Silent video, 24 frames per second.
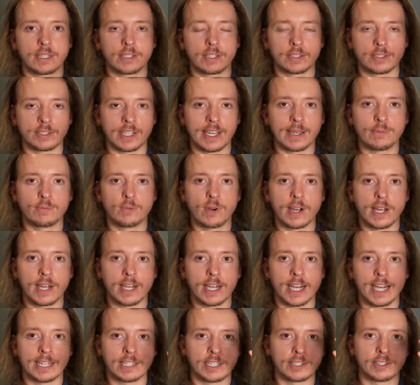the same
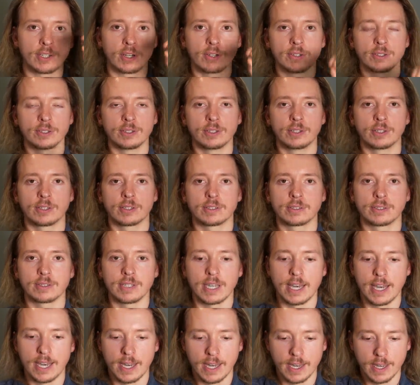way an adult looks
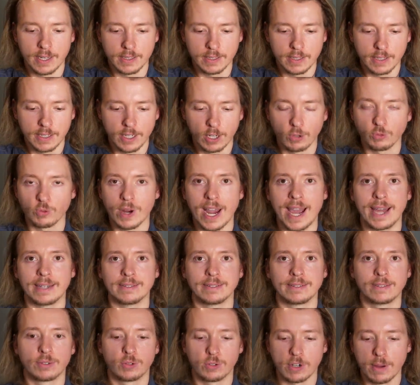at a rat
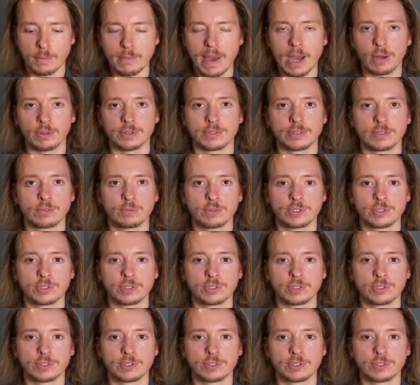or a mouse.